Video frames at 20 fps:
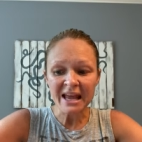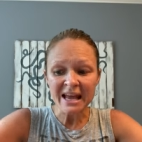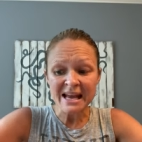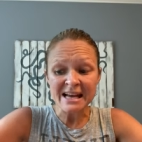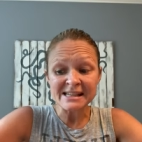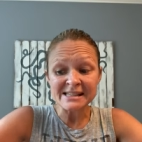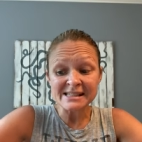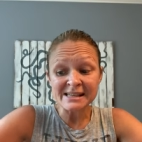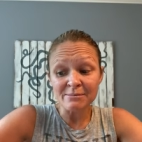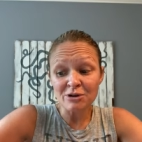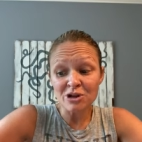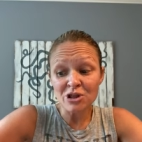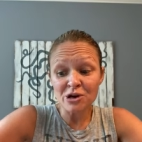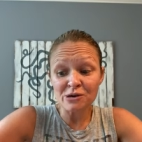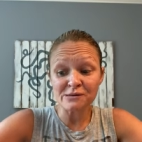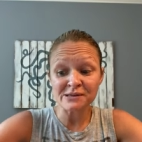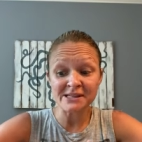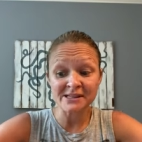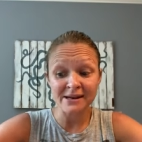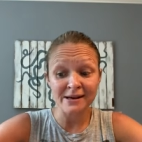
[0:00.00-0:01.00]
and some of
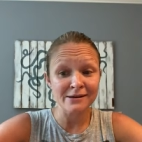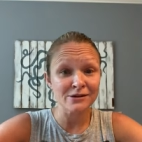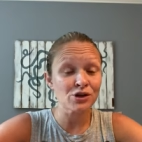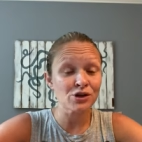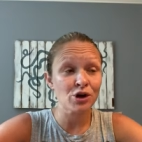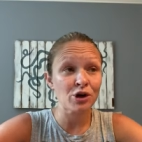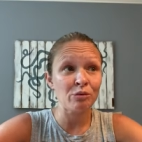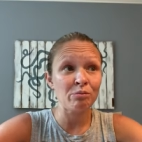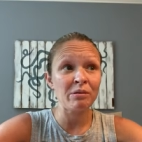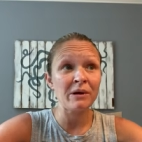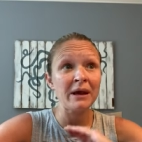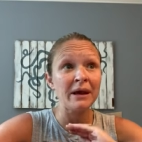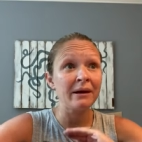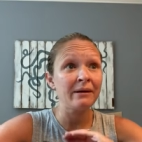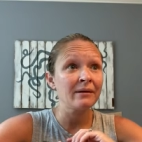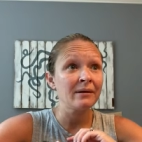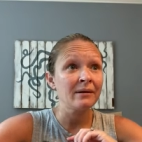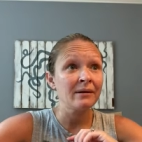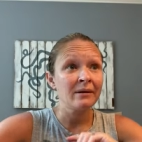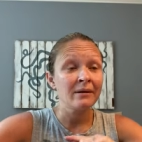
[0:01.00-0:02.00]
those things could
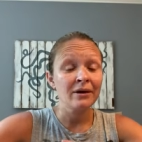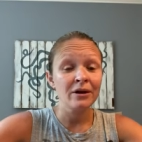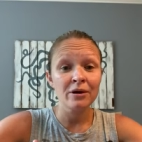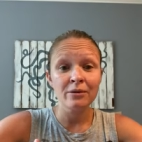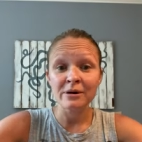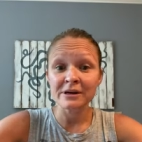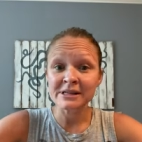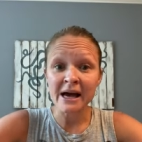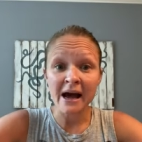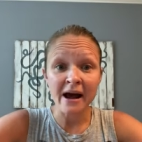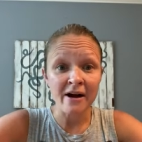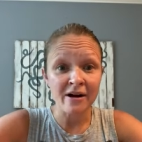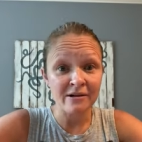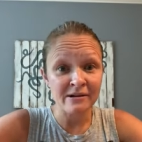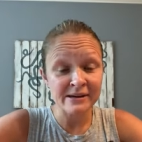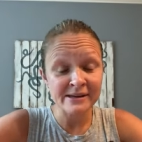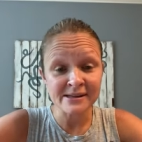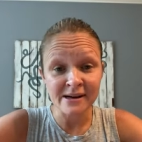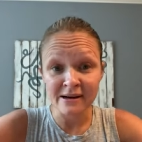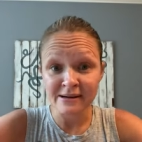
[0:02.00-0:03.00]
be you were a tired,
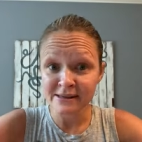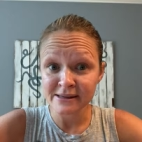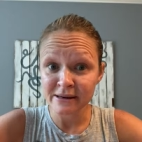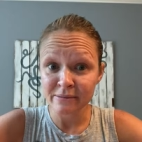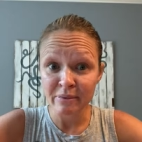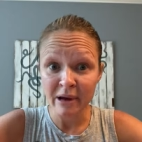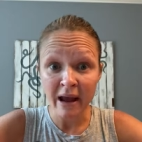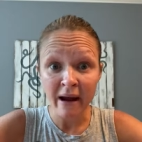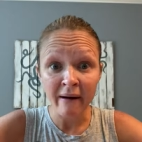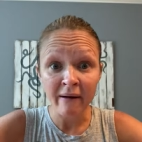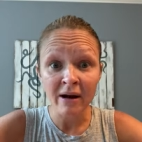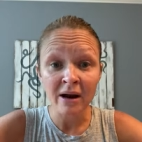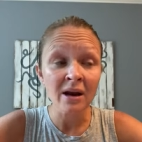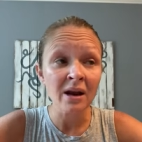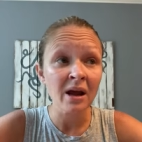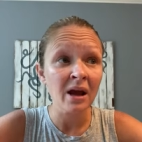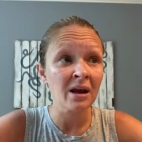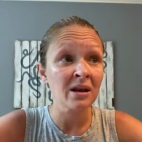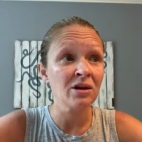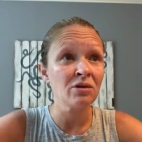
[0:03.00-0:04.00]
exhausted
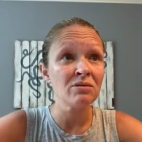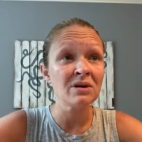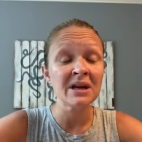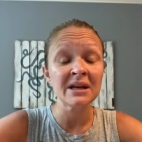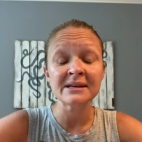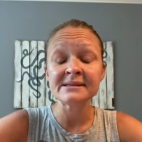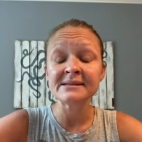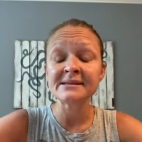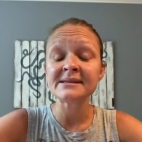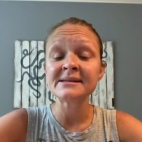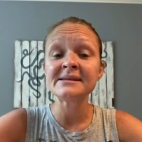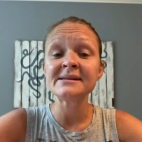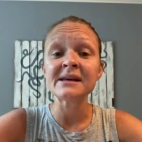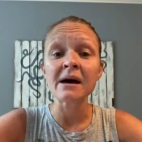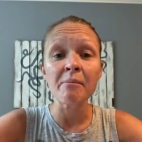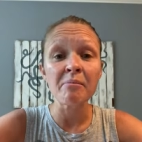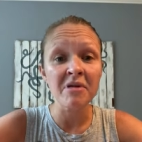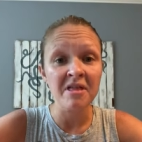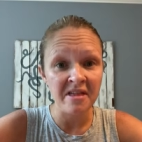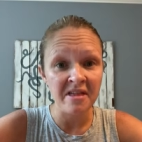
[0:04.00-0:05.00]
parent and you needed
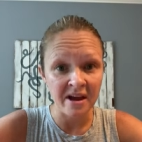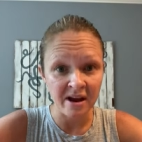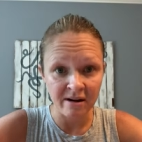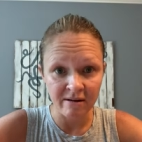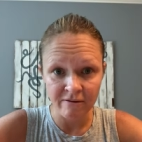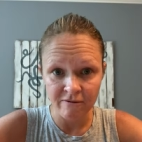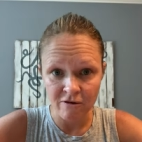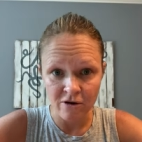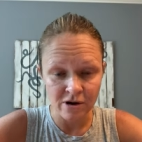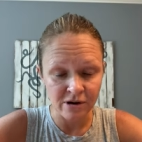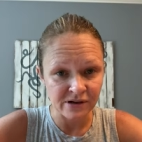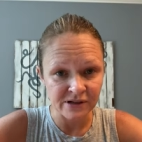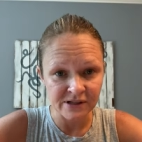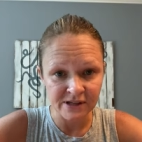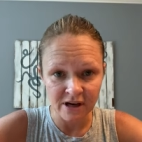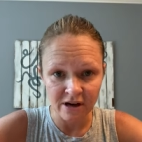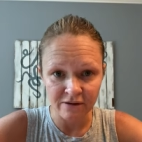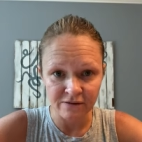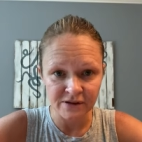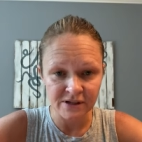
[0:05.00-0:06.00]
something for
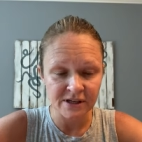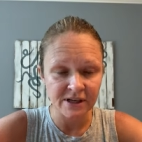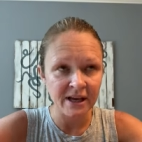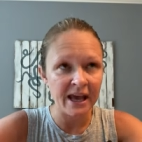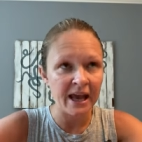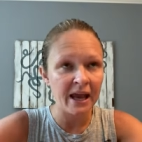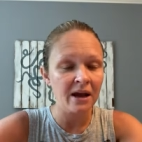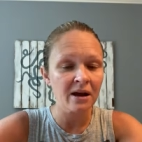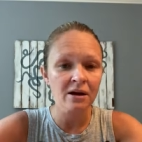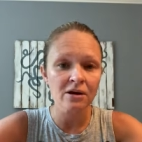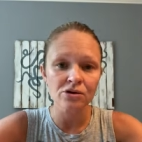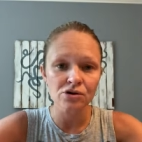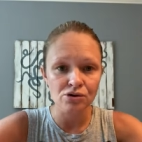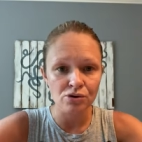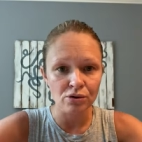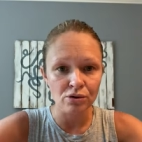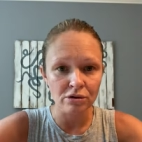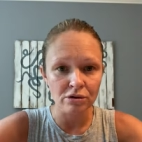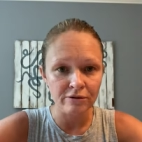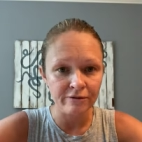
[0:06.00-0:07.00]
yourself to gain
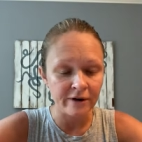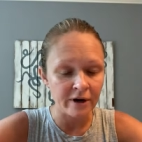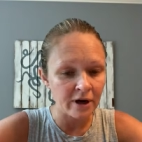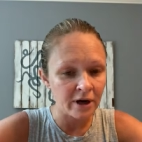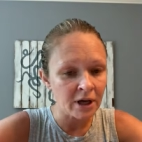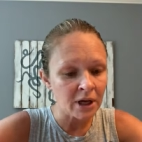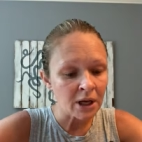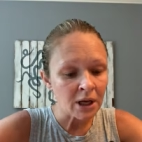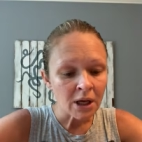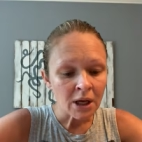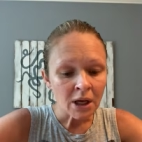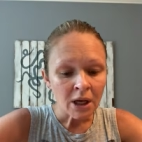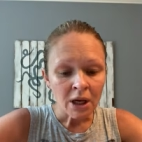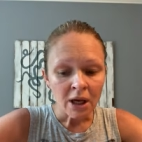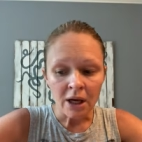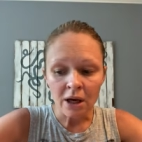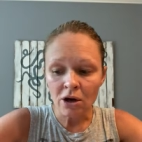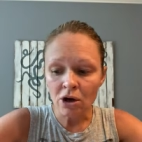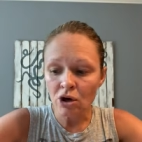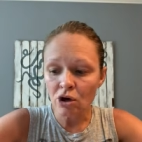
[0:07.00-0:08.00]
control over.
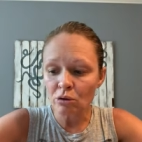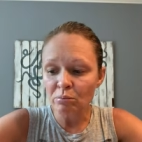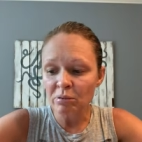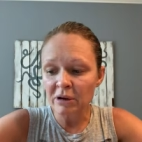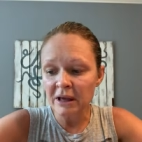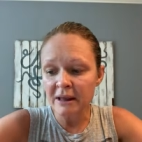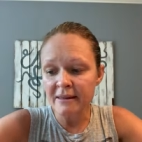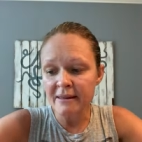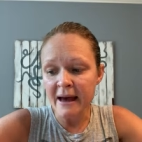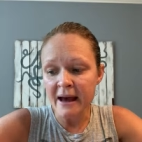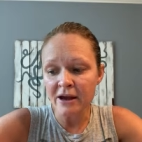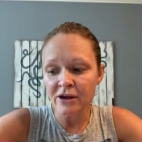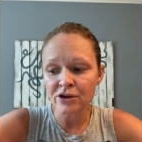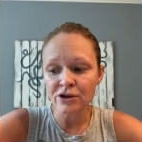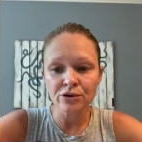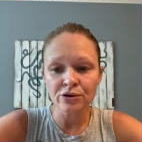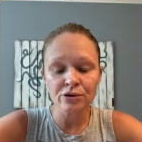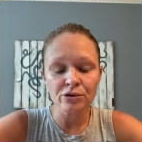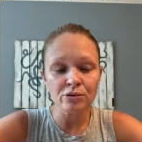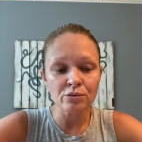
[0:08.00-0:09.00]
It could be that
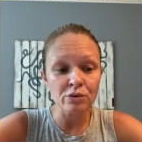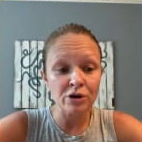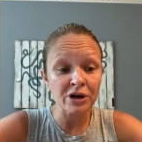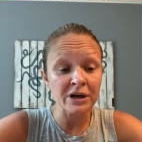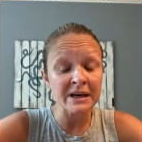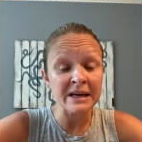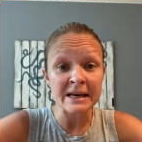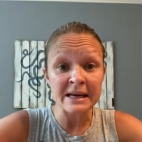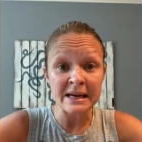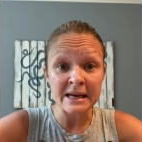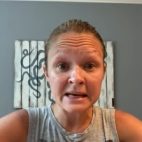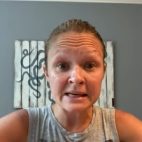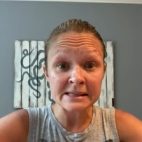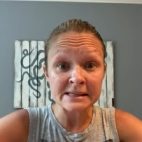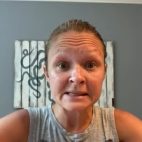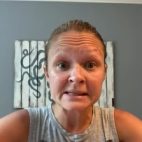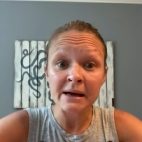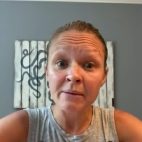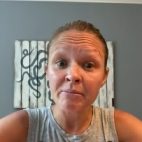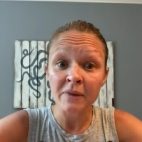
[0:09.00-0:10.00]
you were needing
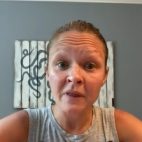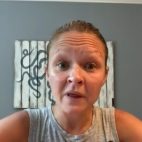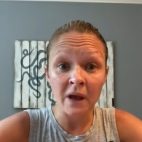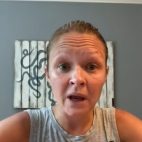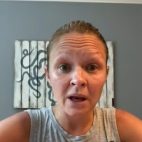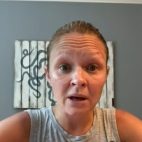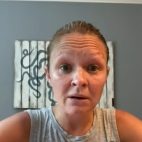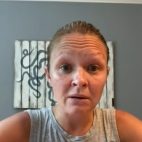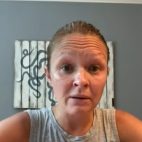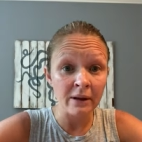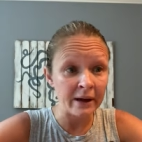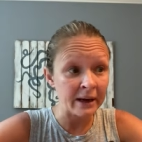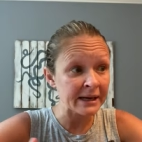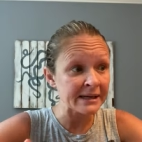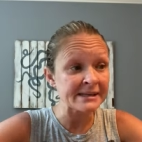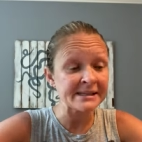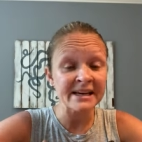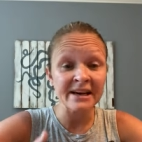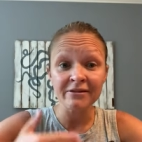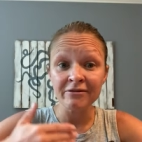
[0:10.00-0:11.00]
something, like I
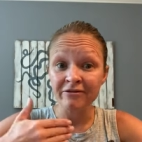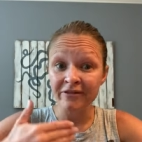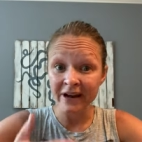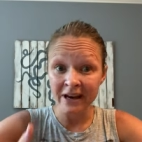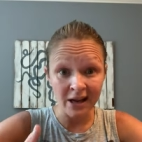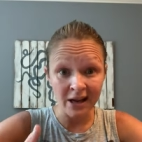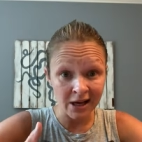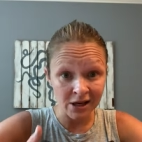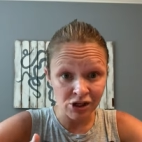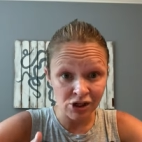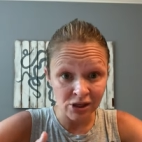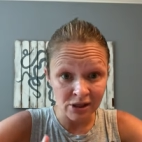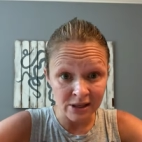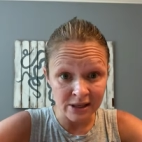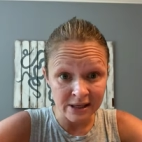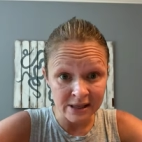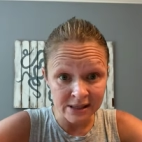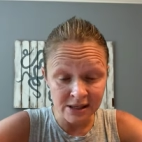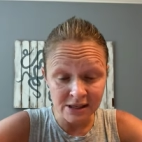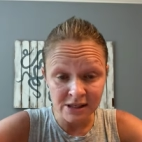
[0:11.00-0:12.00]
said,
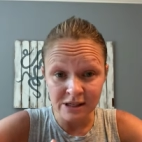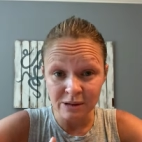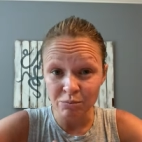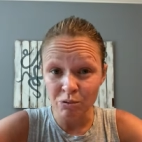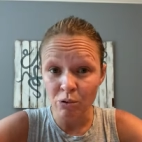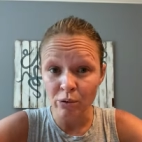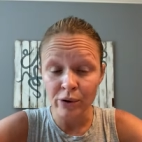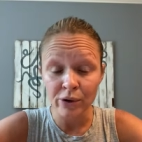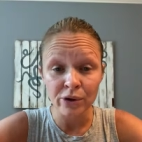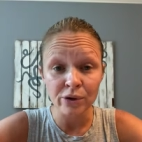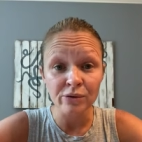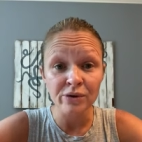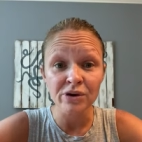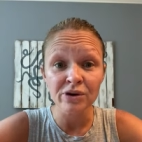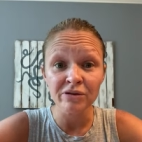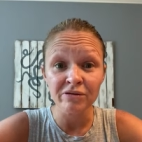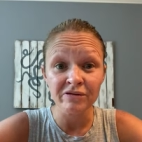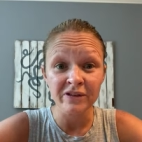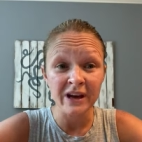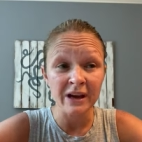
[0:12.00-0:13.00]
financially to support you and
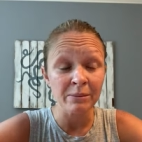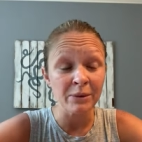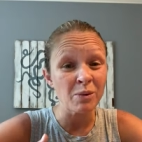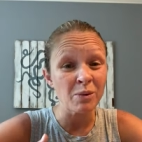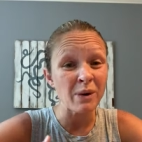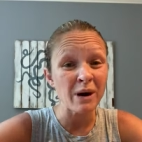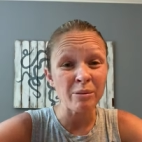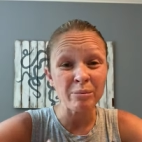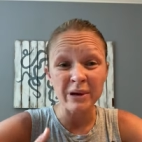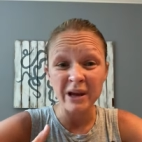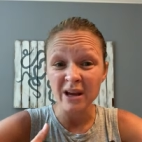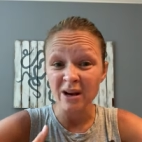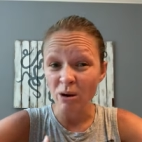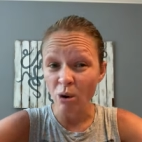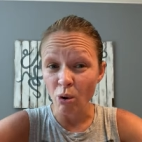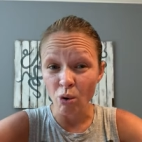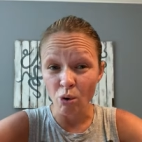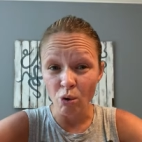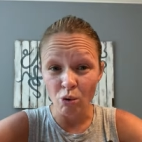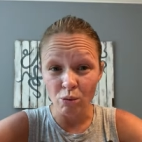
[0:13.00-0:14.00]
your family while being
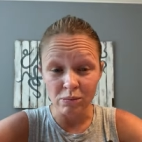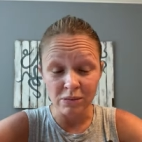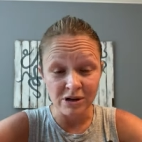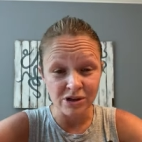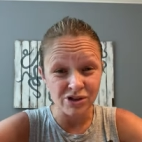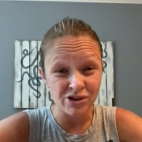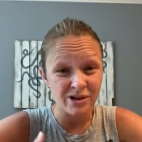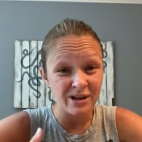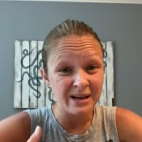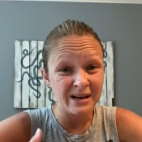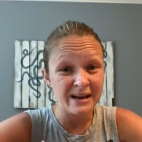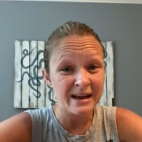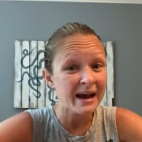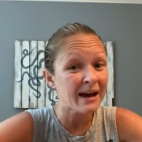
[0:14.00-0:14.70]
home because you didn't